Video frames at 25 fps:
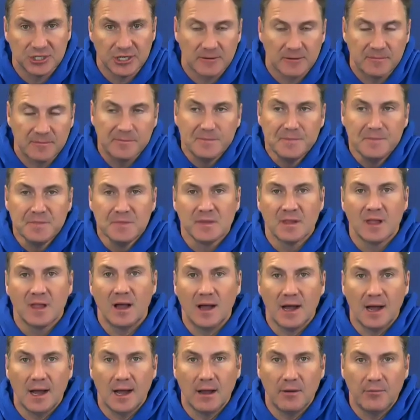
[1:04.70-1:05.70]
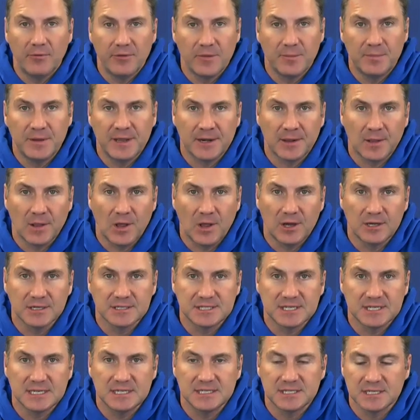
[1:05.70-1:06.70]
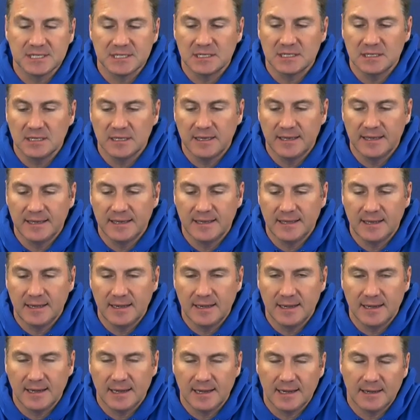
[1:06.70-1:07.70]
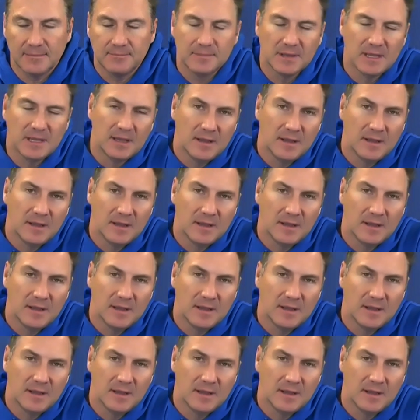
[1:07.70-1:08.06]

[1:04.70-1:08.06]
year with it being a long season. But